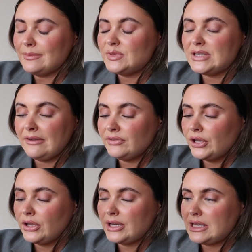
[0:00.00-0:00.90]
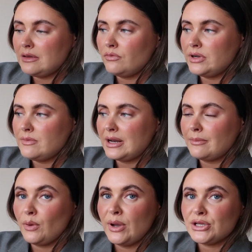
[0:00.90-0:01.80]
I'm definitely going to keep
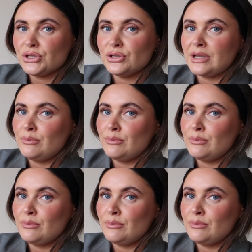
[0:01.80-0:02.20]
re-wearing my wedding shoes.